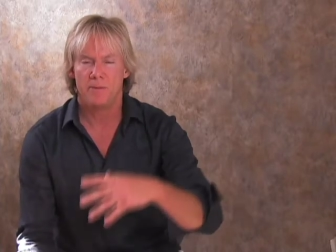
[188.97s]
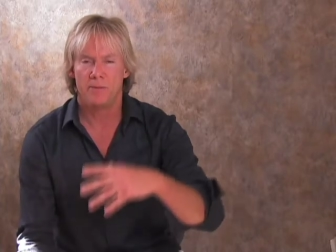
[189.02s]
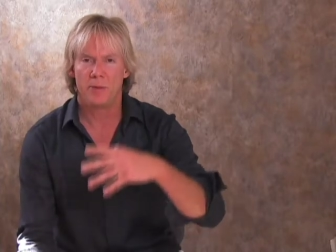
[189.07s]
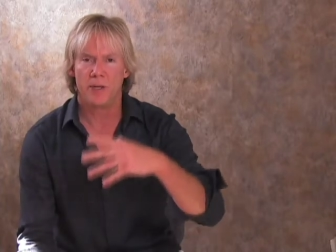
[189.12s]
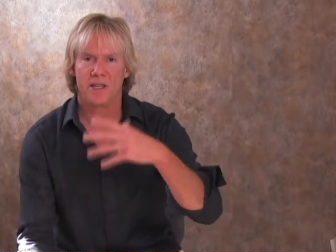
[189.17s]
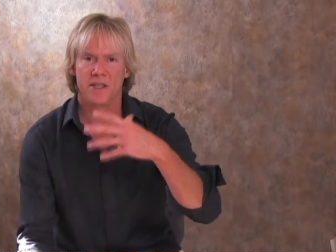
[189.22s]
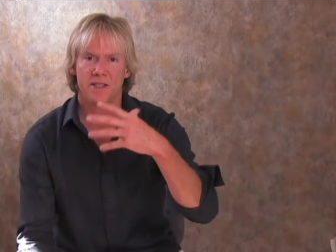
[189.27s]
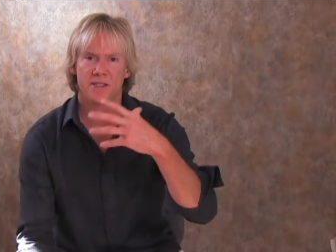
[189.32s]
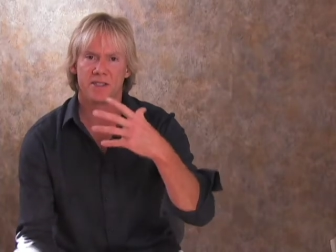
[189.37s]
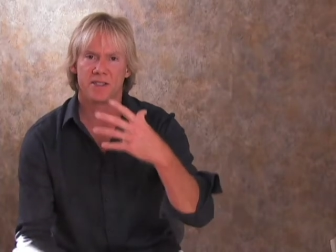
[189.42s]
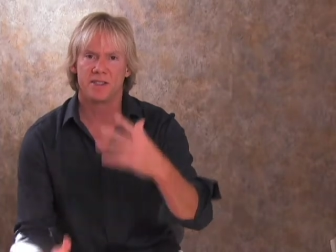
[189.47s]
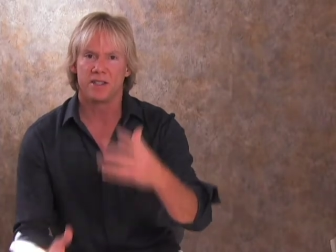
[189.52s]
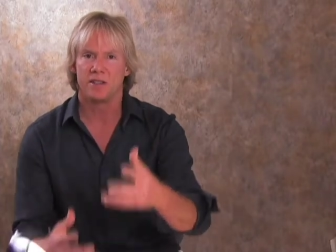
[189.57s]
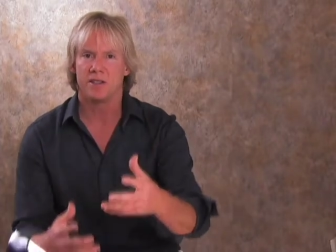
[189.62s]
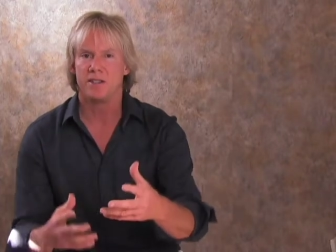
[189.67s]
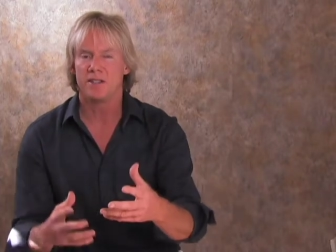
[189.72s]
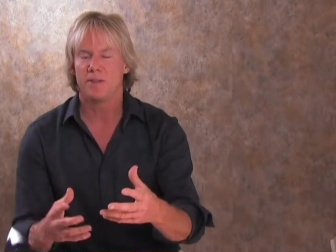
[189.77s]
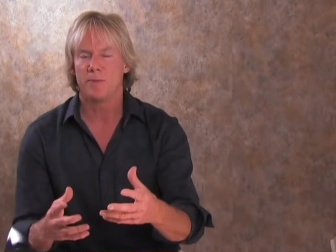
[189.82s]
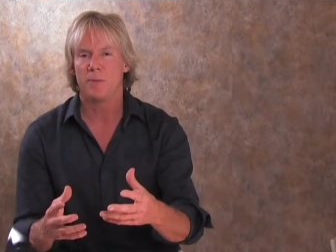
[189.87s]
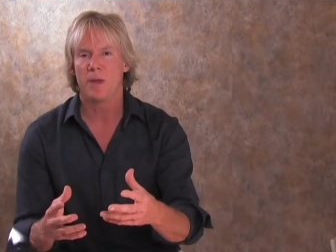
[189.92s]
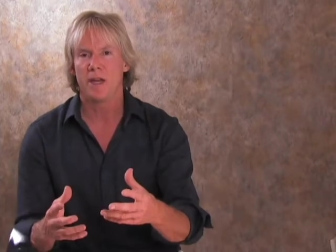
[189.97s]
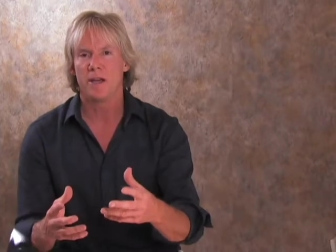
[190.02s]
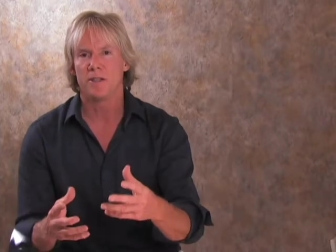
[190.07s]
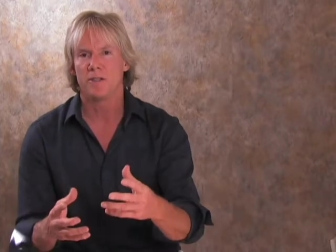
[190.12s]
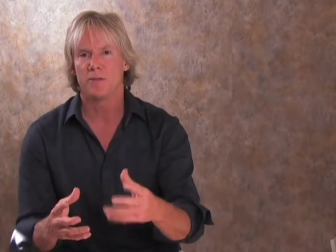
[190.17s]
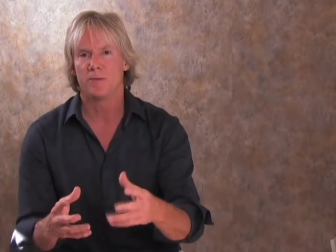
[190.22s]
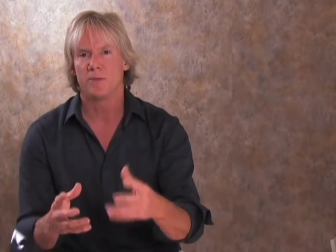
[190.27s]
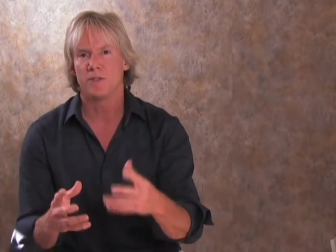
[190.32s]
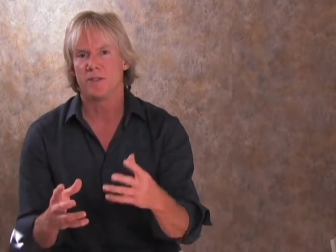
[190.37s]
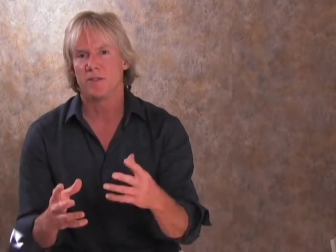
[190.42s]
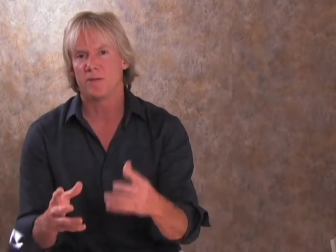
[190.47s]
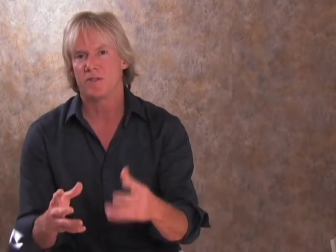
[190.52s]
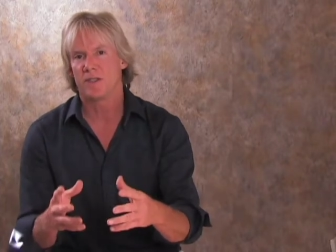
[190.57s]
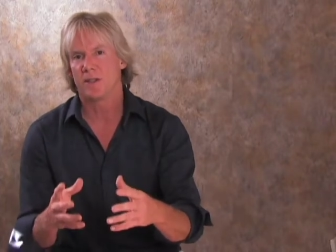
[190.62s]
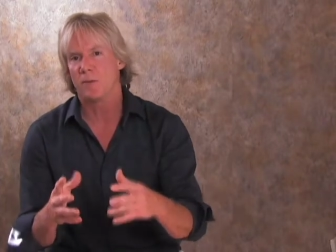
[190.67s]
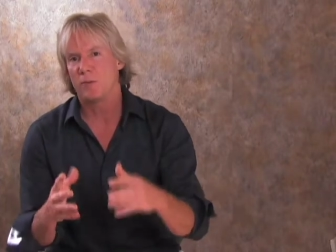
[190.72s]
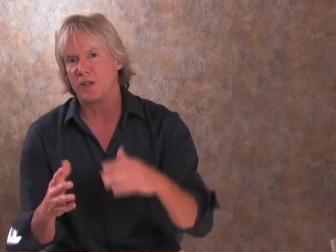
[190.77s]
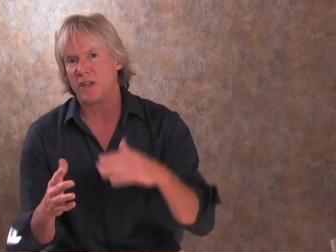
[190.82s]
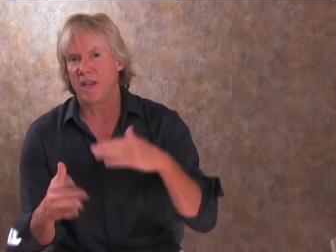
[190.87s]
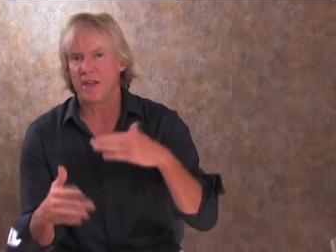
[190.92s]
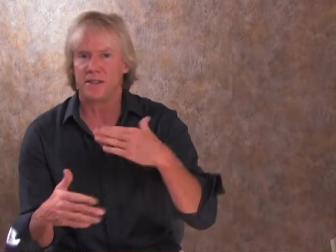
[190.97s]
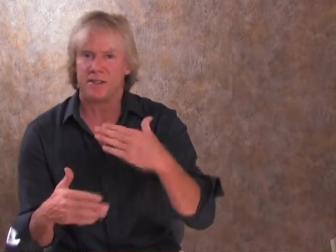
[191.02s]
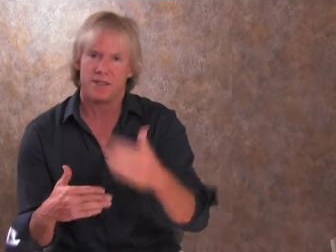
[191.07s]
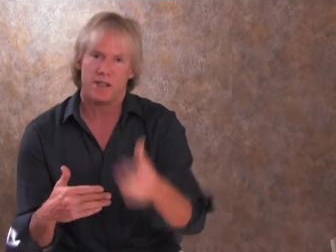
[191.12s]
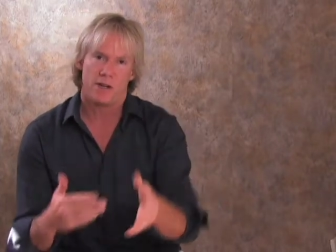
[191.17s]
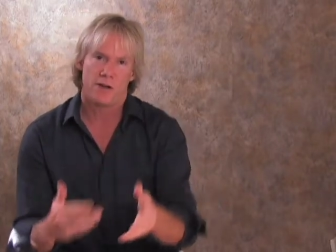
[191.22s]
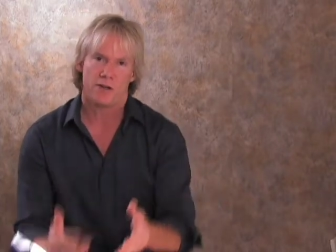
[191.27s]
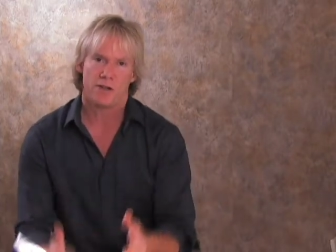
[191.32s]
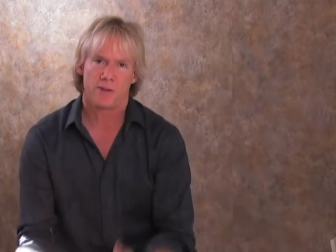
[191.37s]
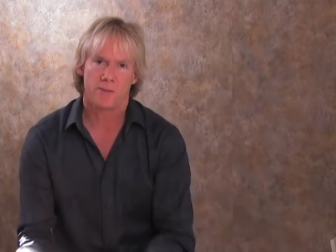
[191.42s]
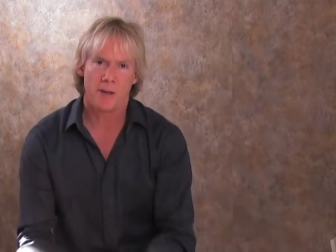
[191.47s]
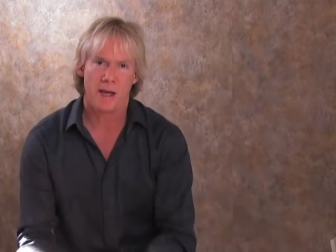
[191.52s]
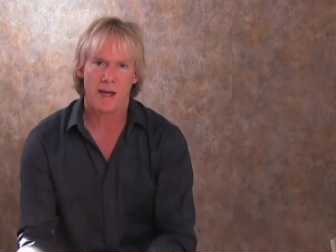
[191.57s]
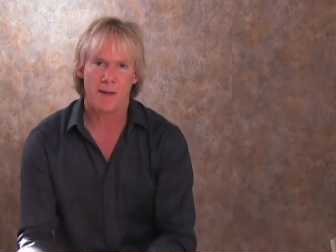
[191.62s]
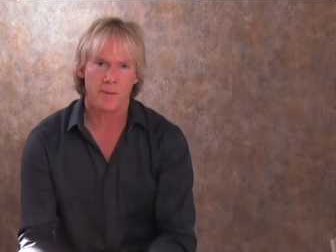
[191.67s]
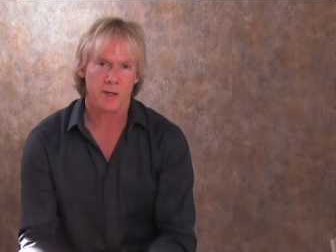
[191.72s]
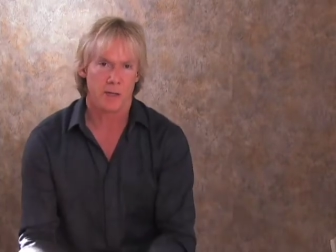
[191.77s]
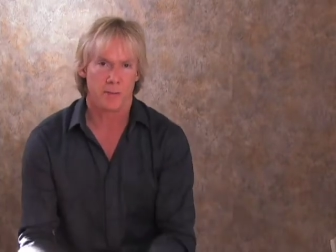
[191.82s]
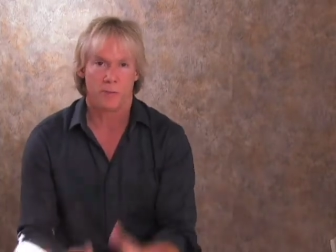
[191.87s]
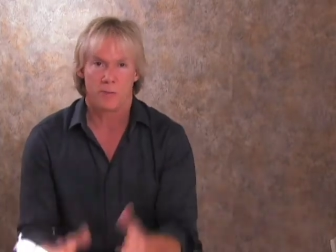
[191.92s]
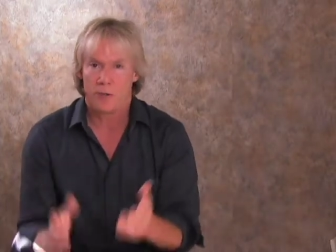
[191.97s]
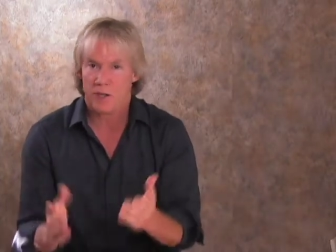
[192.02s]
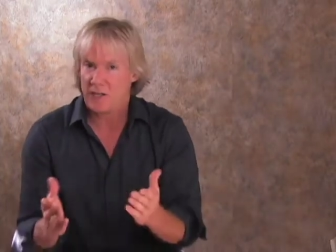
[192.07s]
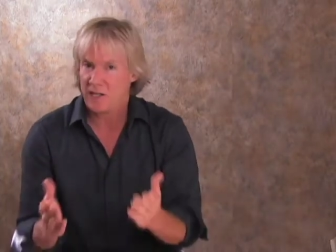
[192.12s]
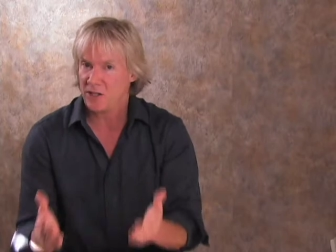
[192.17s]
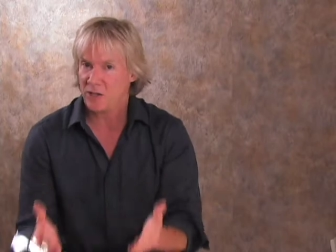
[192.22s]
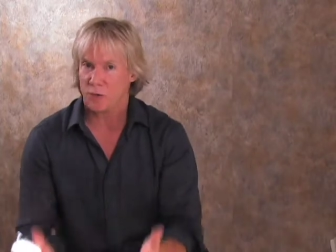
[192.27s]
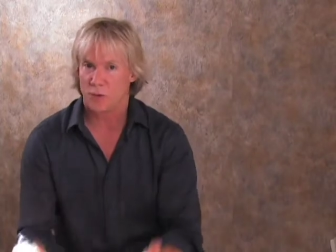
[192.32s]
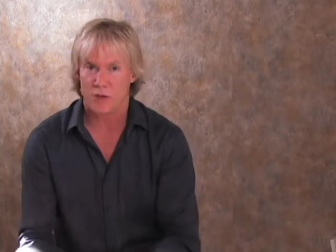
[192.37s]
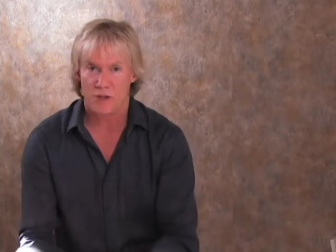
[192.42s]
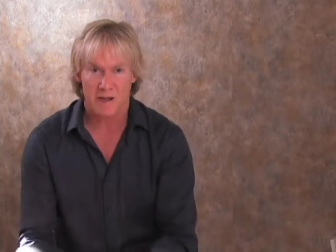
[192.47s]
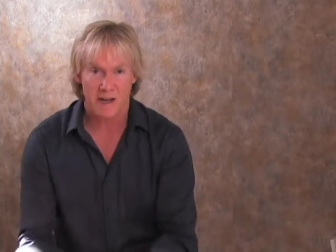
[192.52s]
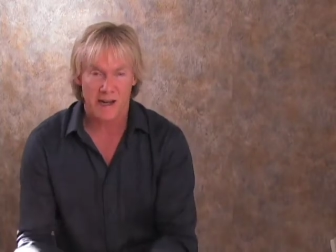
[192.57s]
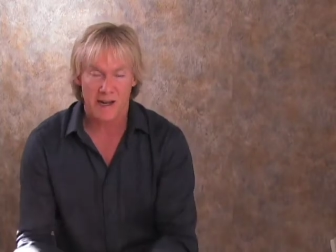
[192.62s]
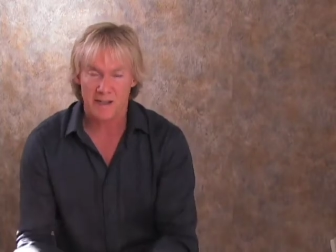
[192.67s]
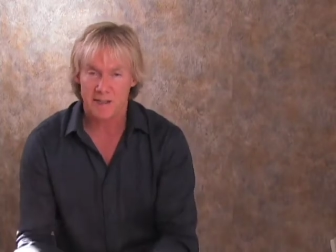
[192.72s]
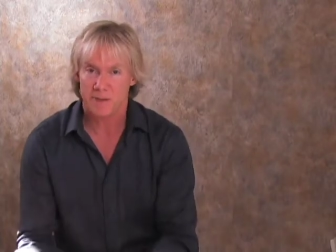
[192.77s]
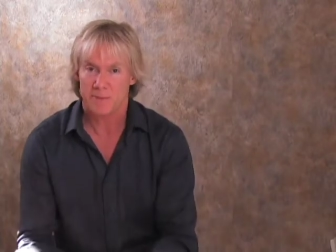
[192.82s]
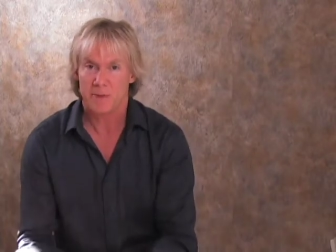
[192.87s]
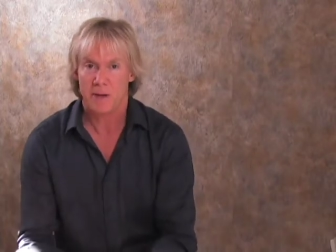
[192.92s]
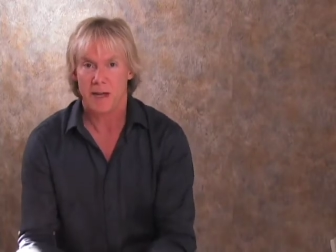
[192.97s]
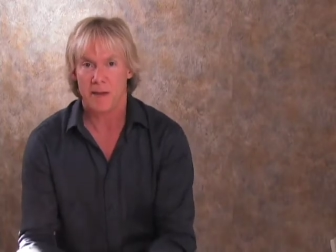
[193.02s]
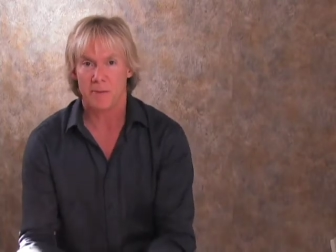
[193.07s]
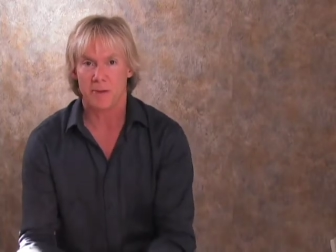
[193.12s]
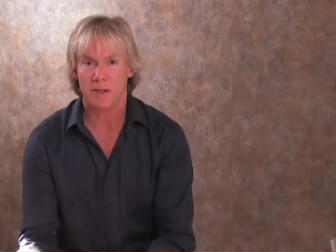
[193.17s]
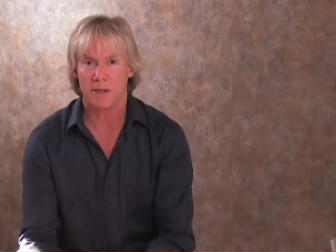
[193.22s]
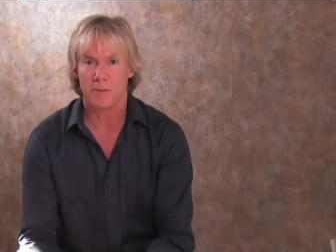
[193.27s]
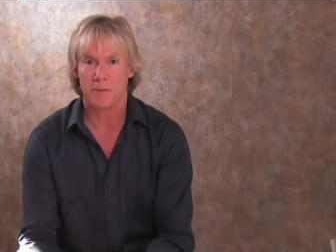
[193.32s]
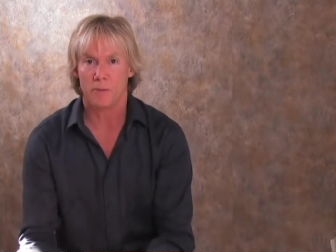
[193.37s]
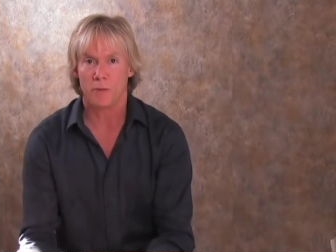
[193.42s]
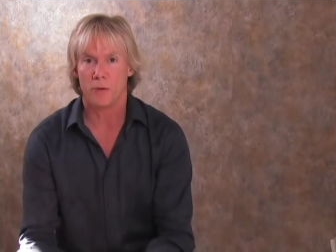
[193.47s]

Because it's a list management, someone can't say you're spamming them because we're not spamming them.